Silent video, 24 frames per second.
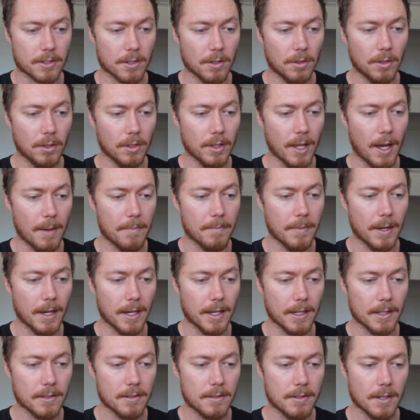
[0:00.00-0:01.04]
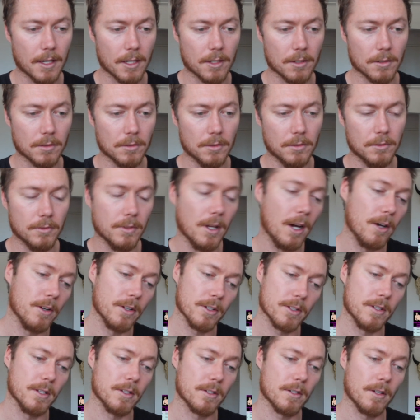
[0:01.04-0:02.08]
So all that means, and you'll
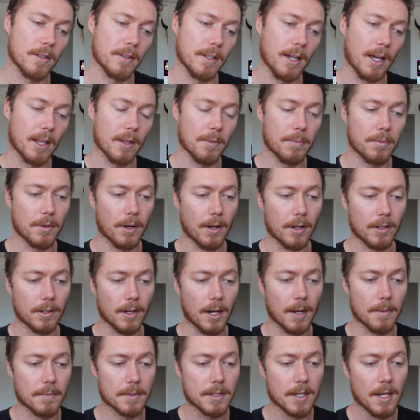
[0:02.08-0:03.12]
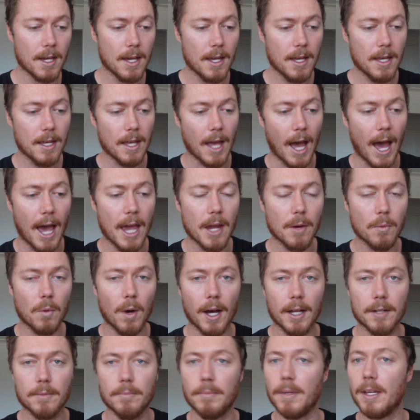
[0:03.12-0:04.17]
notice this on the other programs,
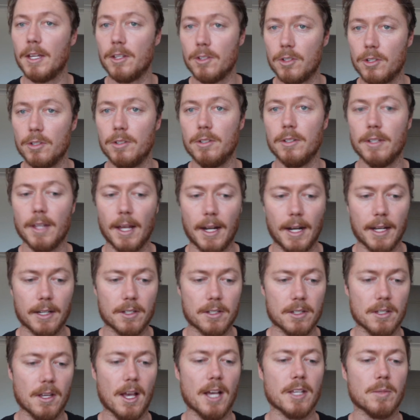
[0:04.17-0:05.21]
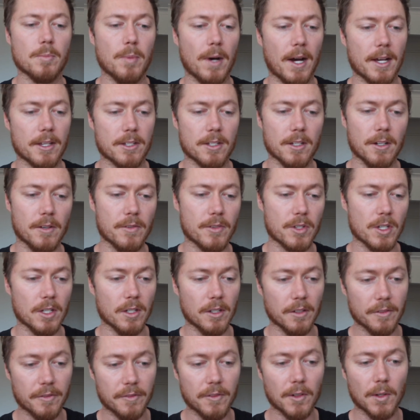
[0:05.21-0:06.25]
A1 means you do that exercise by itself. So you
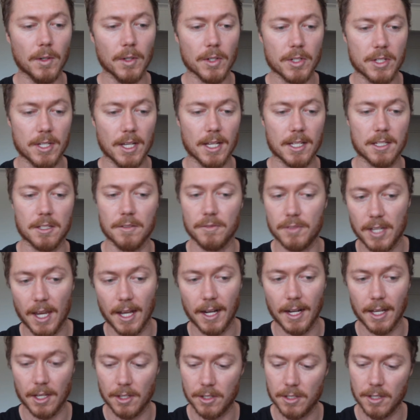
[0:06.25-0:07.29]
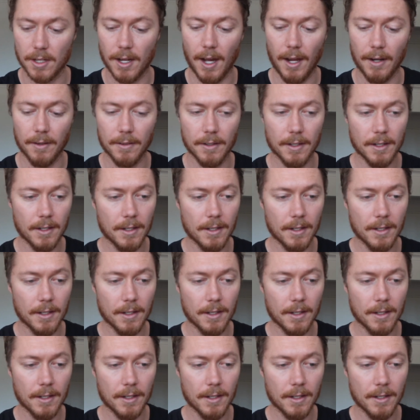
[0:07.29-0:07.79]
do 4 sets of 10 each side.